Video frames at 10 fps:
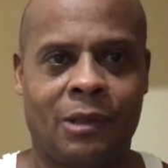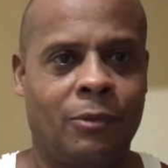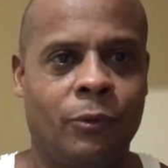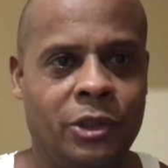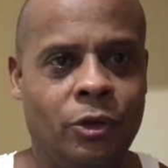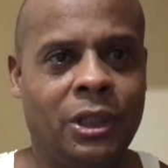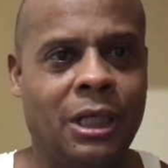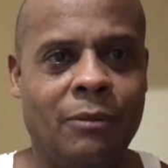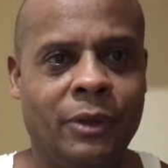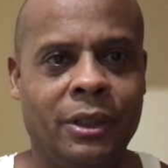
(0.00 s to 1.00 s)
But when you
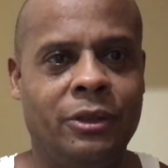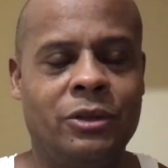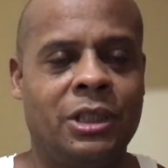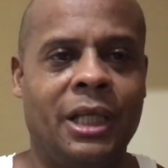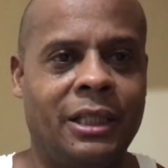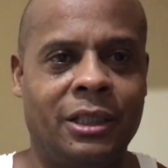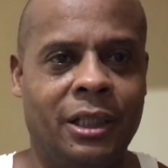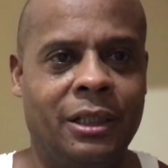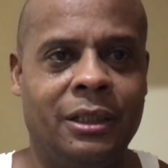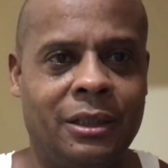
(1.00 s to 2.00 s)
come here, you see that
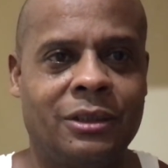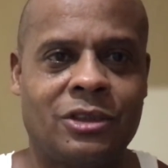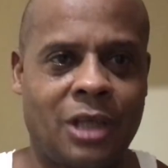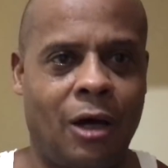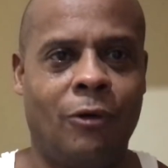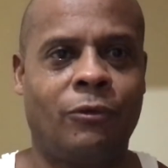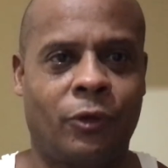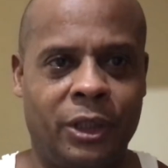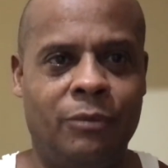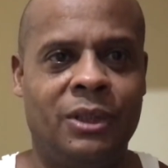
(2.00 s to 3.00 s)
young, soft,
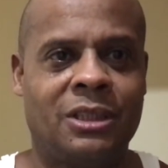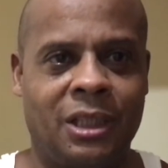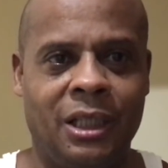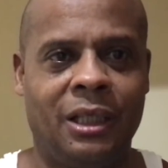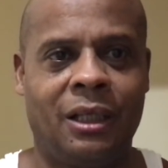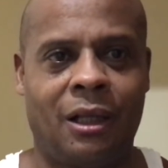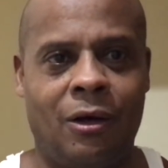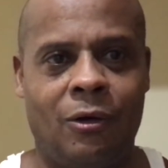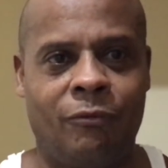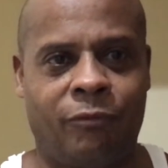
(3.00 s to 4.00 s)
creamy skin,
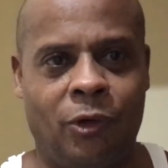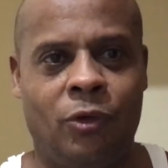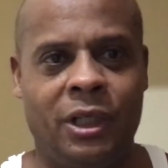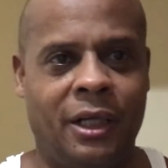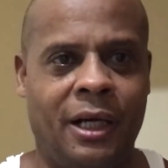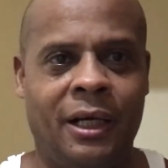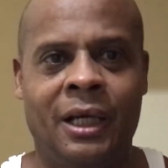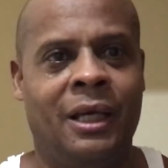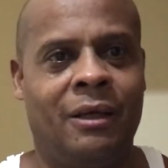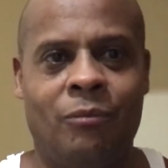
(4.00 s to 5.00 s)
long, flowing hair,
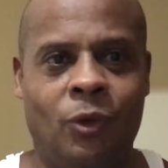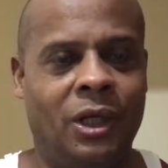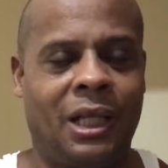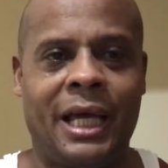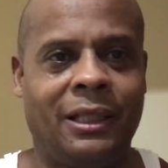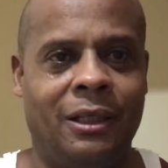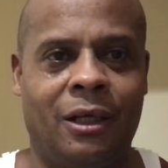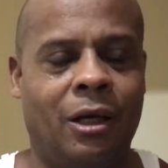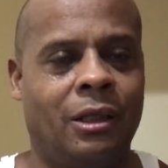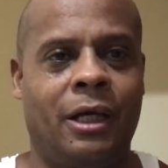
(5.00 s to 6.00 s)
and more than likely
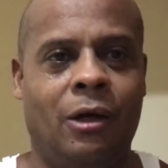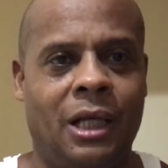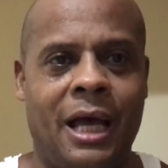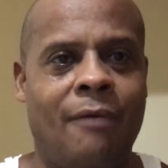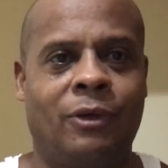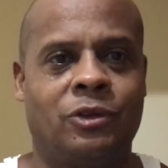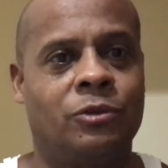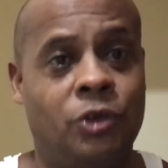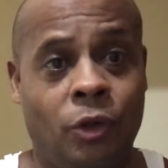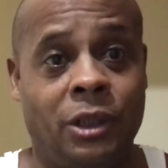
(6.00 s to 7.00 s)
they're gonna have on
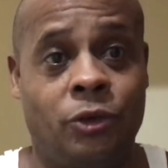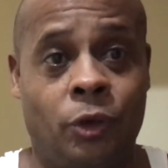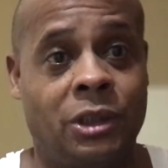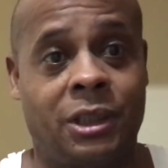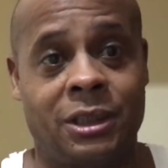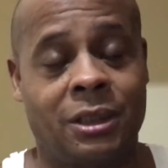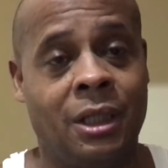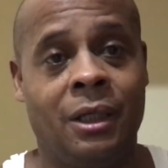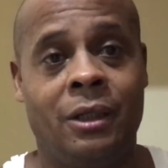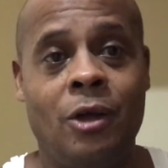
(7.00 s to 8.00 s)
some short shorts, because
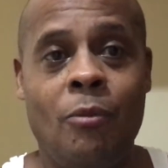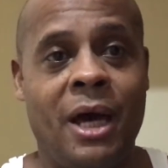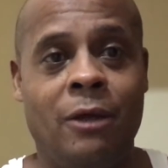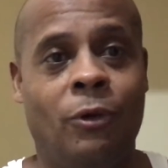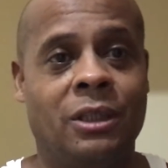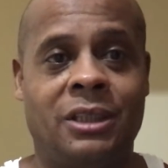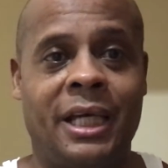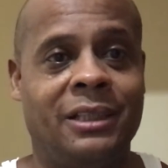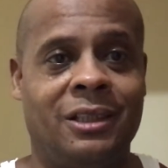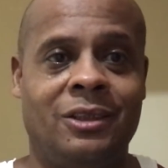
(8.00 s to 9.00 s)
nobody wears
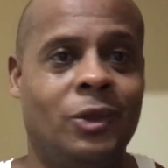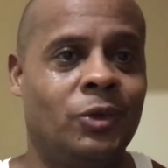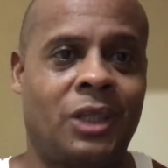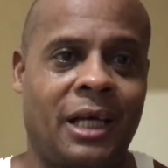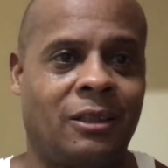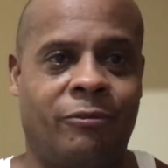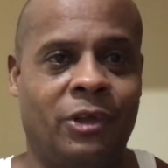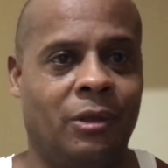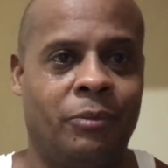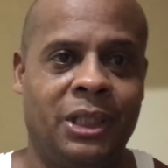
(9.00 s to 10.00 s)
Daisy Dukes like the
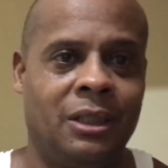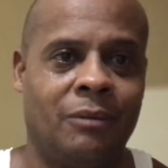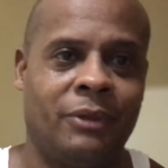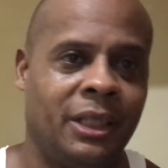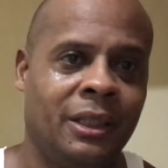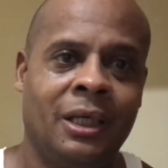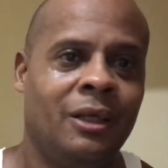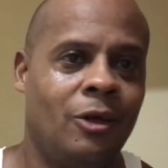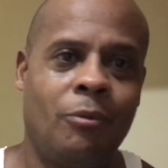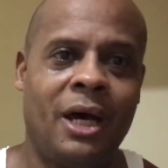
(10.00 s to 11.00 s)
Filipina, man.
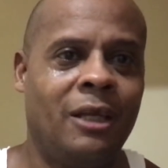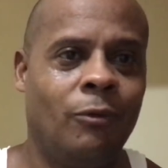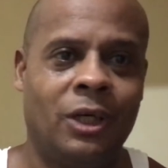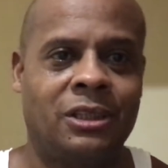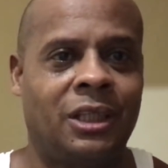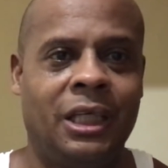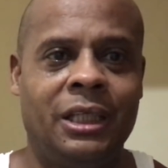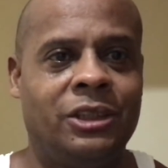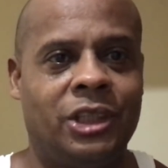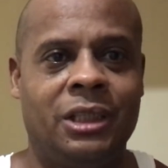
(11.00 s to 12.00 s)
Nobody wears
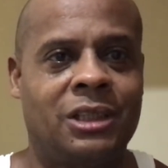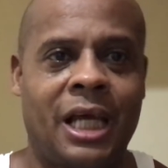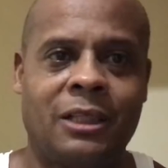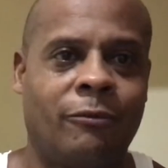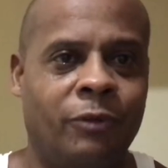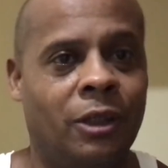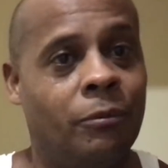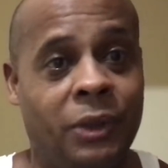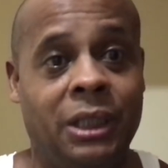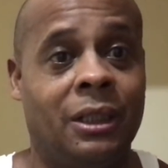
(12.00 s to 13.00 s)
skinny jeans like the
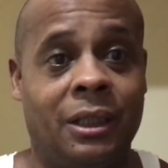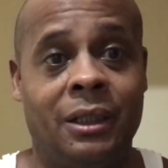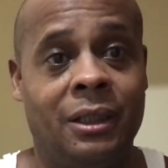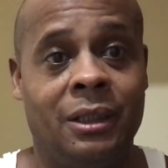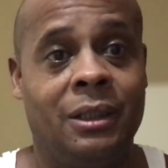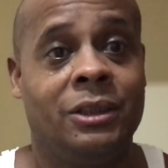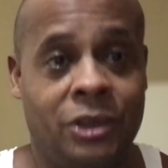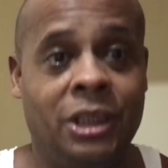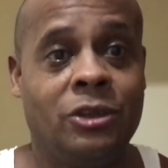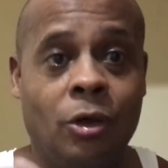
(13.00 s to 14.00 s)
Filipina.
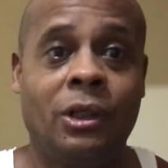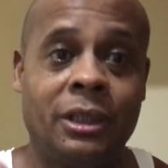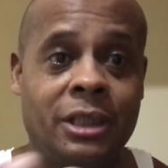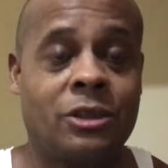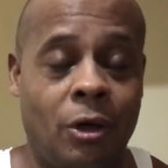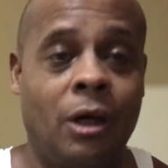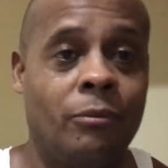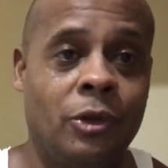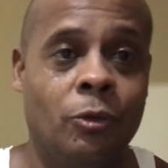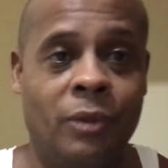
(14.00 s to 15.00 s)
She's gonna
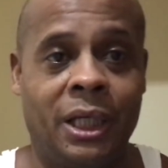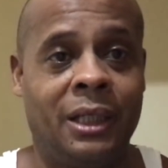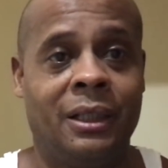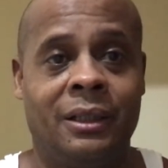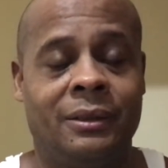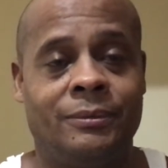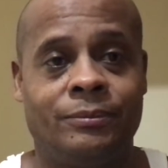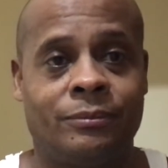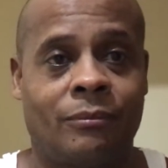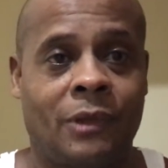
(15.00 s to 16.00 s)
disarm you, man.
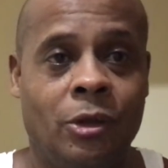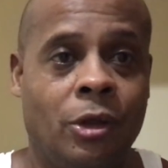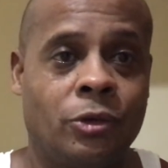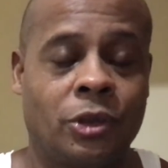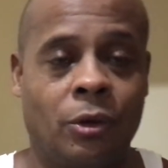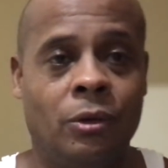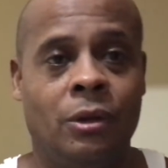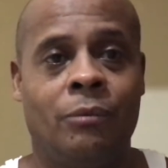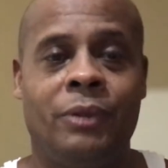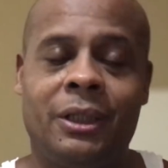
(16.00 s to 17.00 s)
You know, so
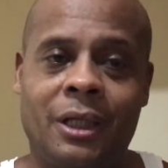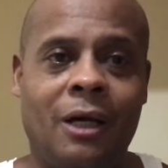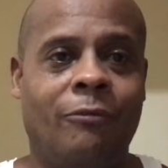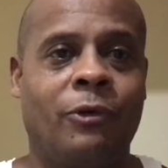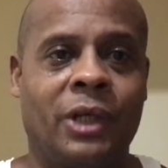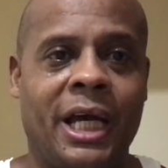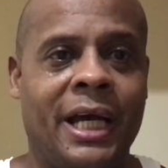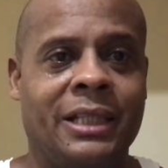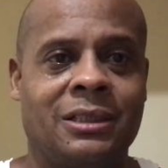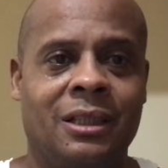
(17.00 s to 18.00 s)
be careful,
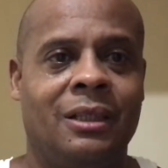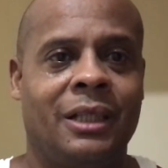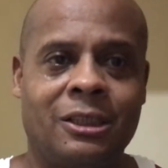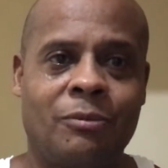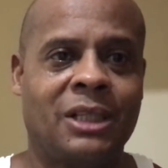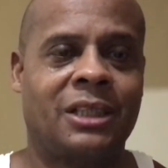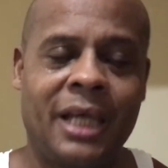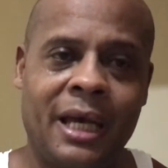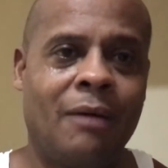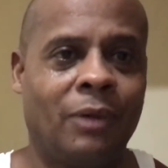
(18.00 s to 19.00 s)
guys. That's my
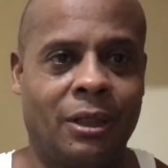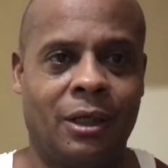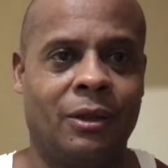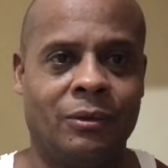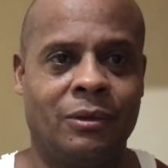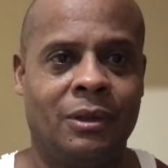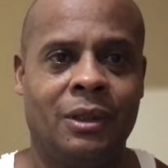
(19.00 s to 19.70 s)
scam alert.